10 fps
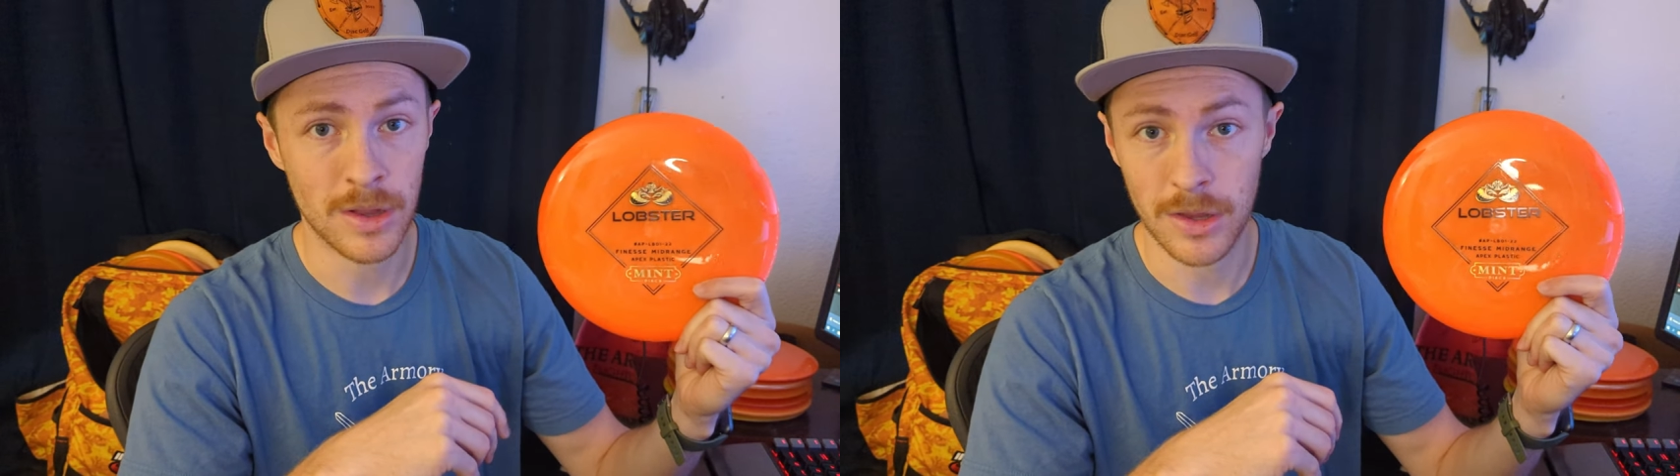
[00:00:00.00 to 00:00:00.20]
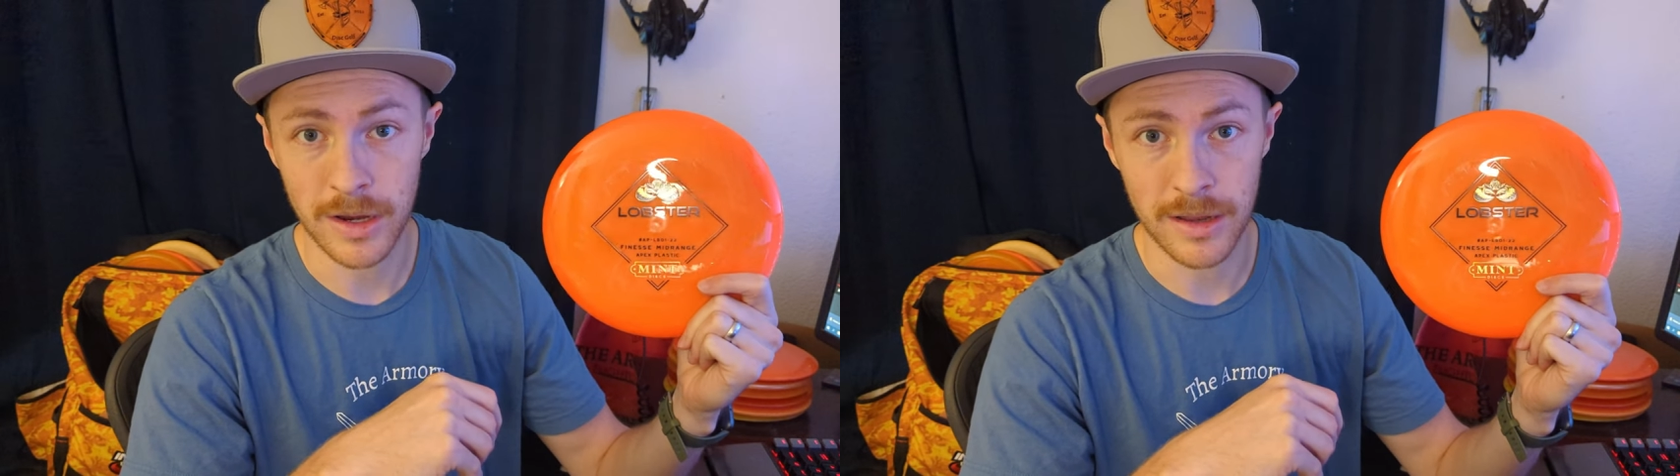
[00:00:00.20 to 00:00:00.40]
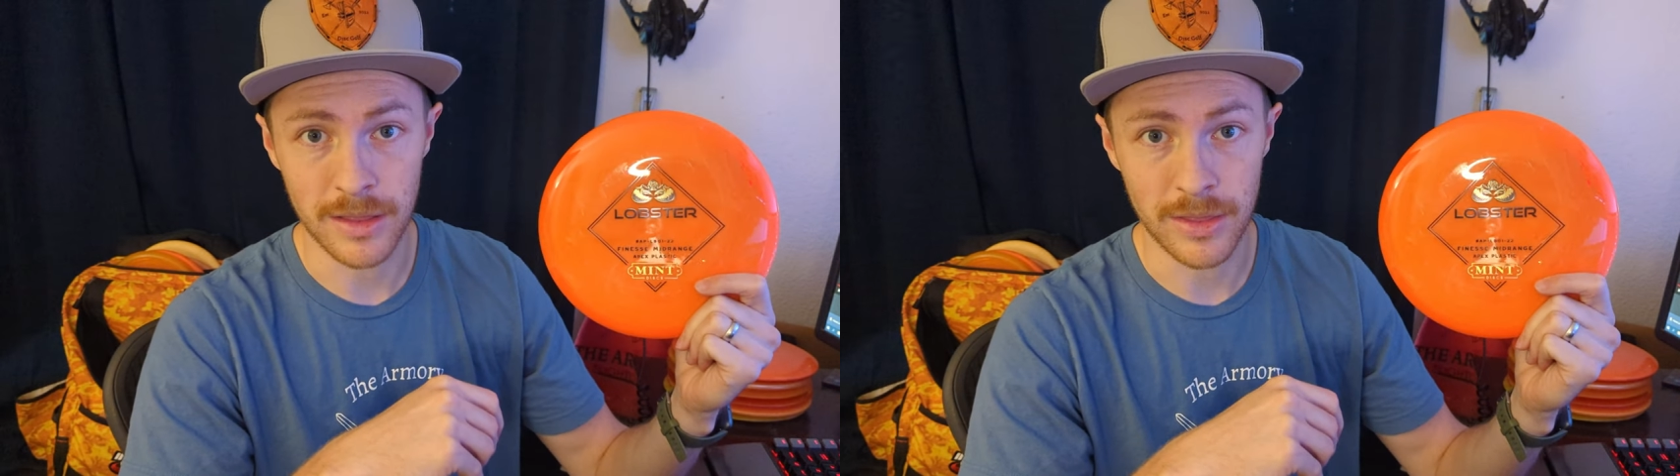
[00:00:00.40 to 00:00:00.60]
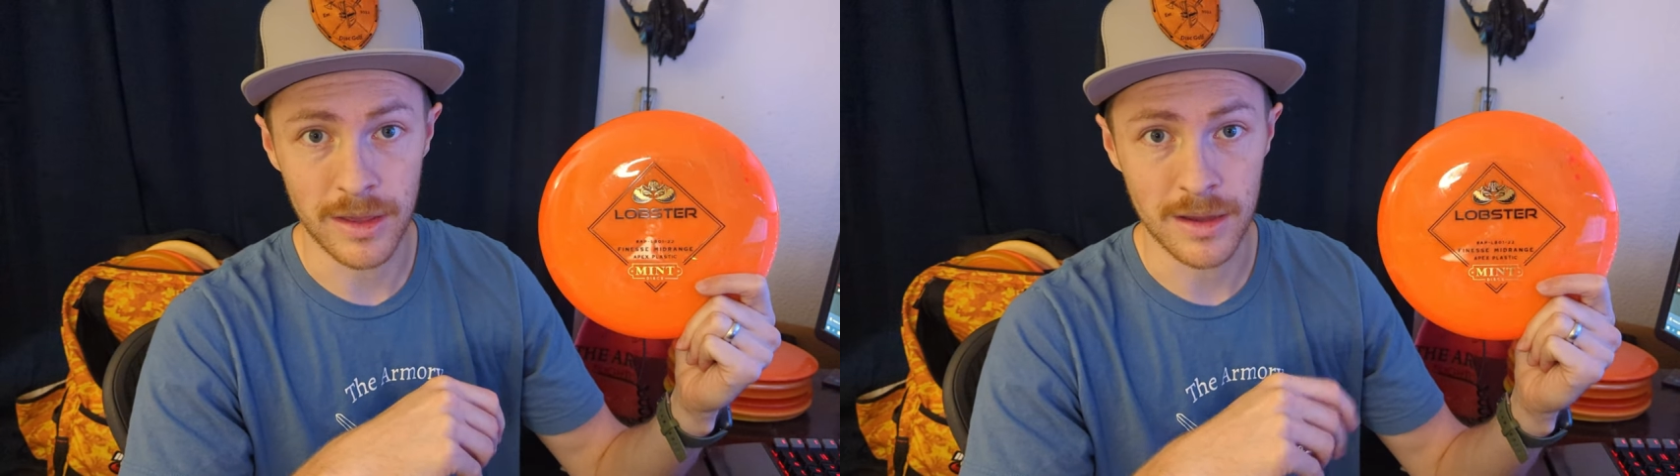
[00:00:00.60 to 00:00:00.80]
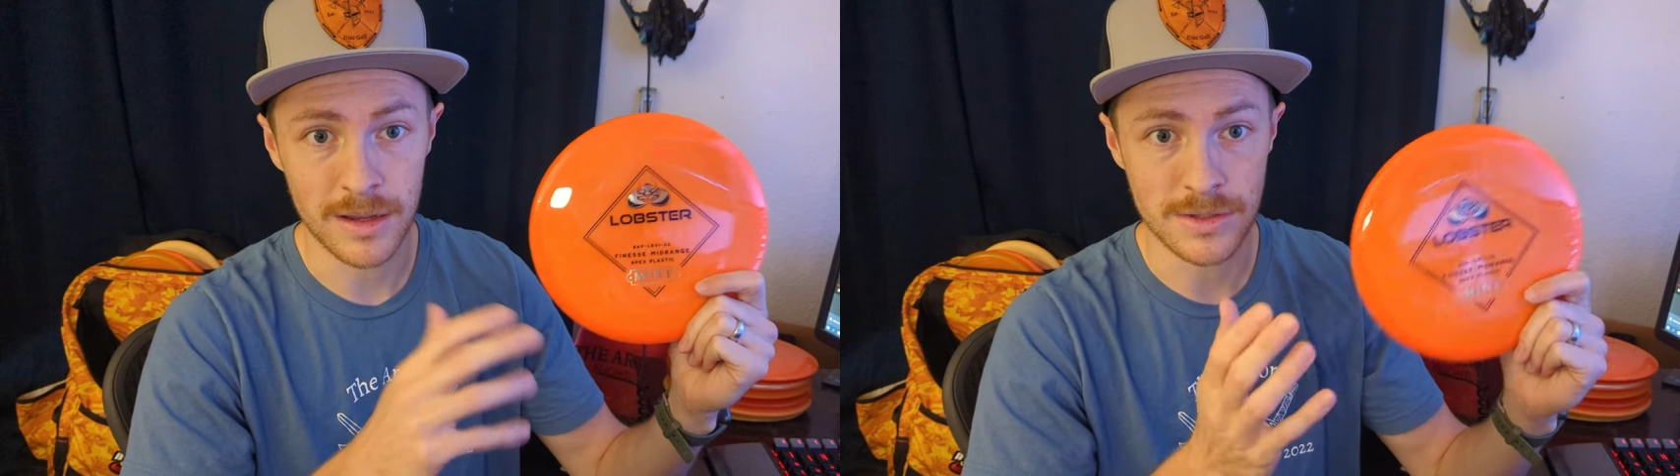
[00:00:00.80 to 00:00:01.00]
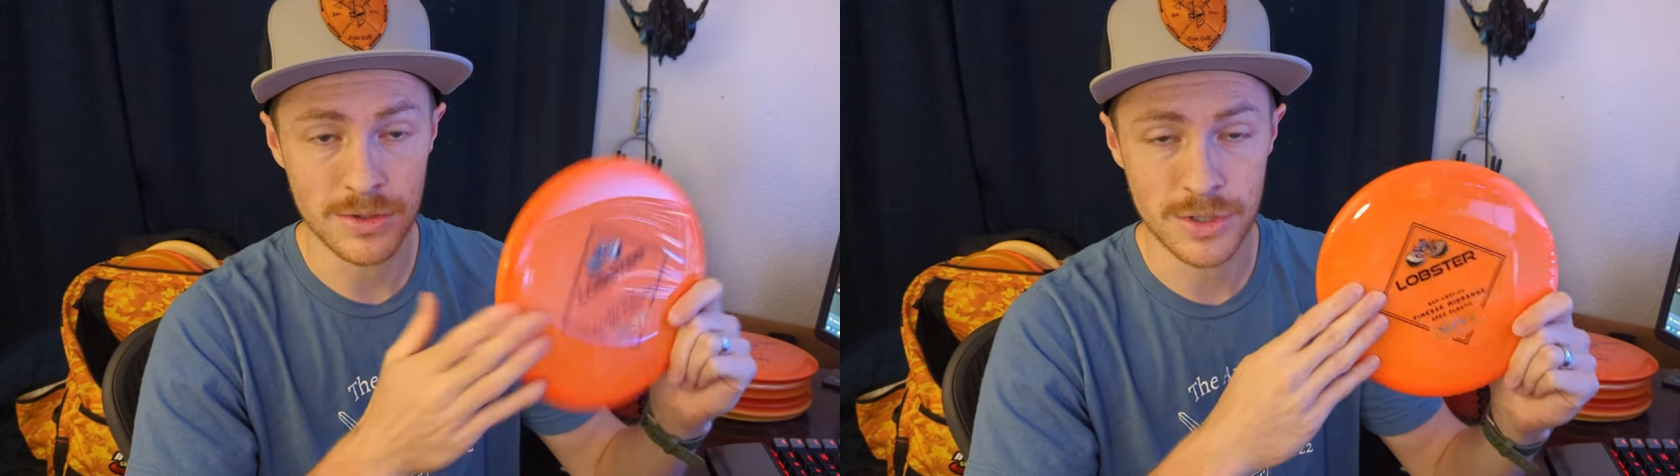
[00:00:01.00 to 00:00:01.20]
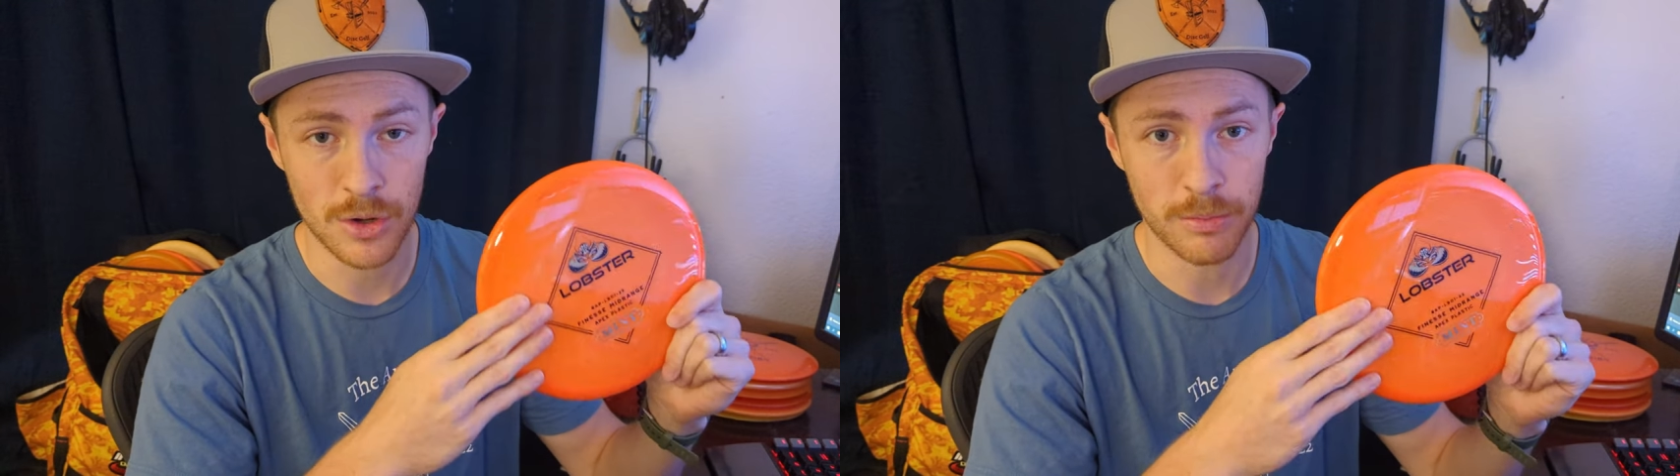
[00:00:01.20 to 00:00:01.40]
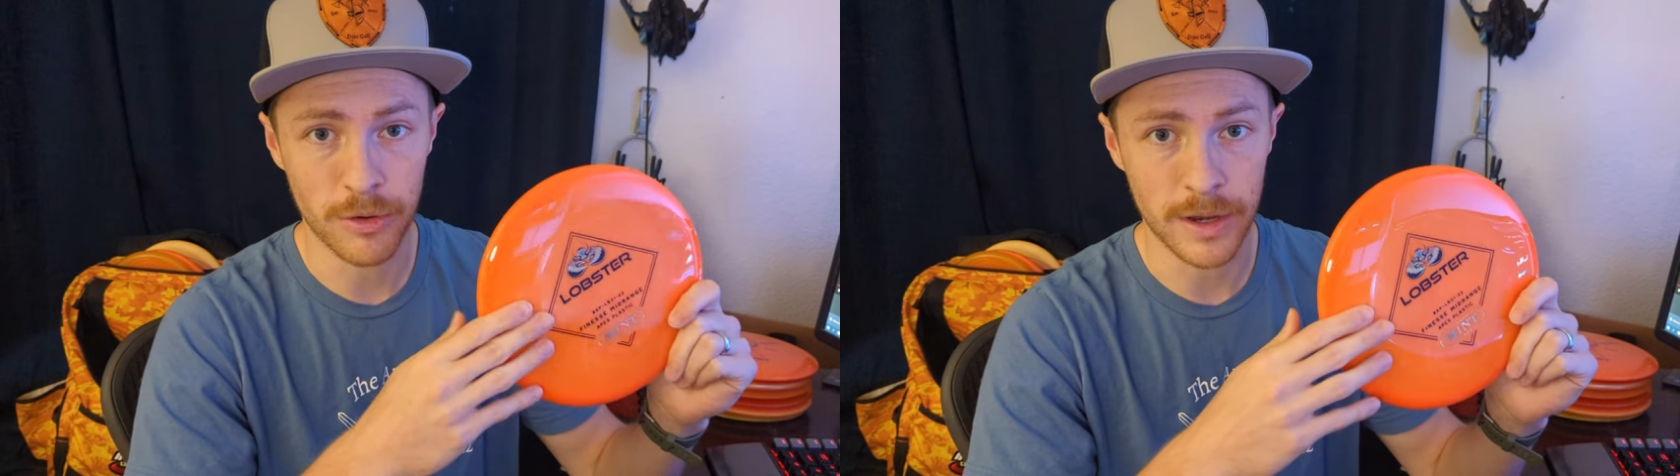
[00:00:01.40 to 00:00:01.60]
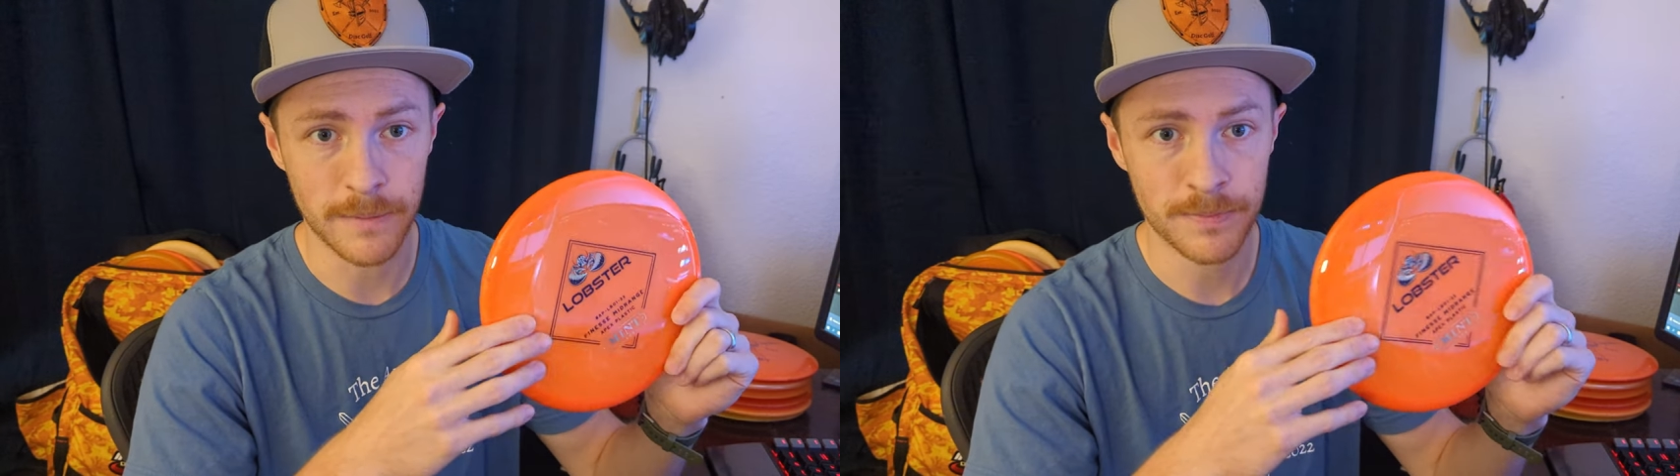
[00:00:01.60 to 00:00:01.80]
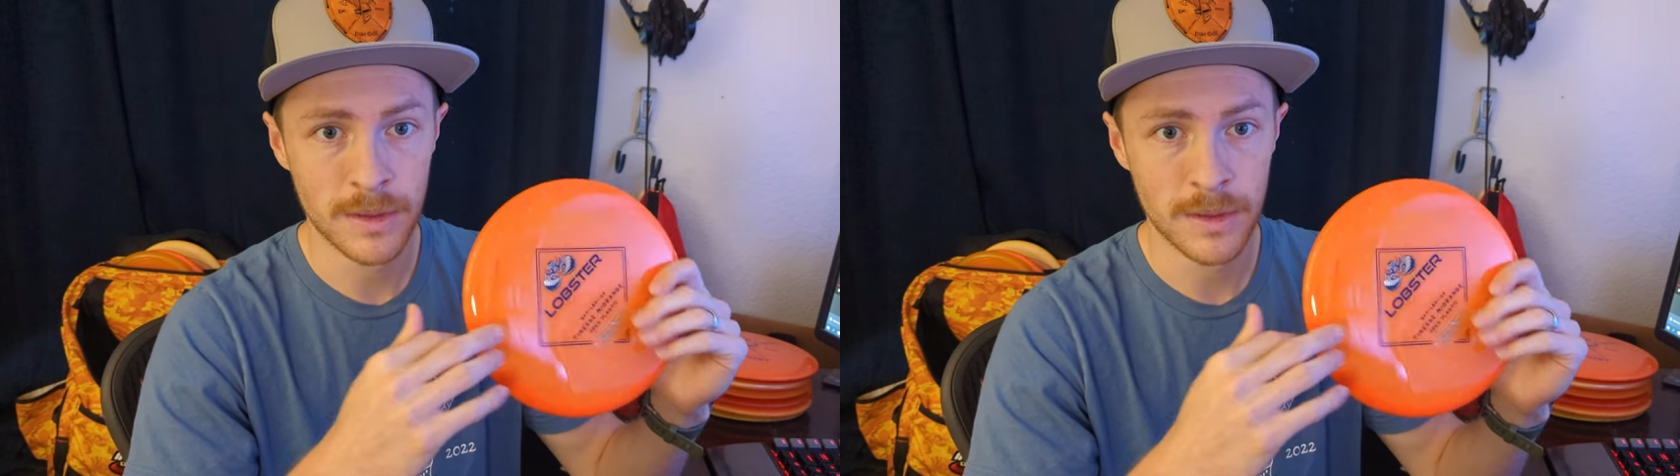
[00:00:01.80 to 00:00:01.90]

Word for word: looking at the thing because they're so pretty.